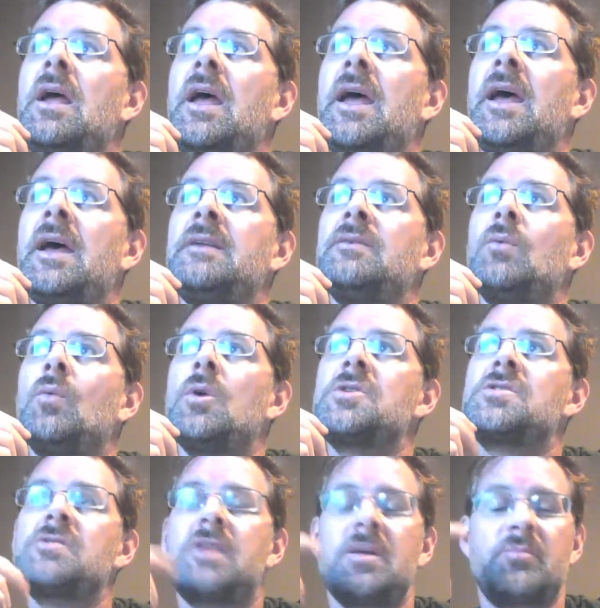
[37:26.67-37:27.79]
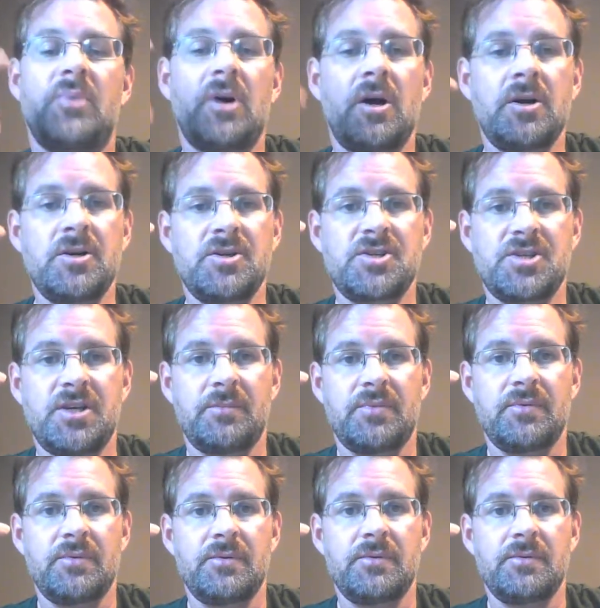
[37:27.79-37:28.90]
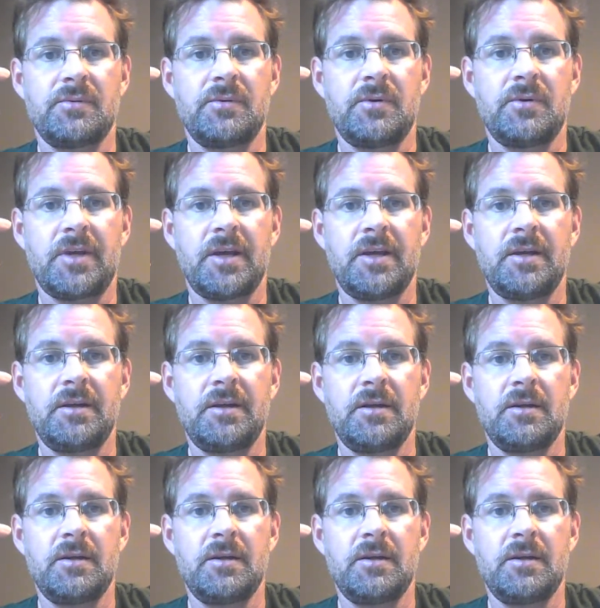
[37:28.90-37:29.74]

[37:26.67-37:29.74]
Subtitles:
And once you get partnership, okay,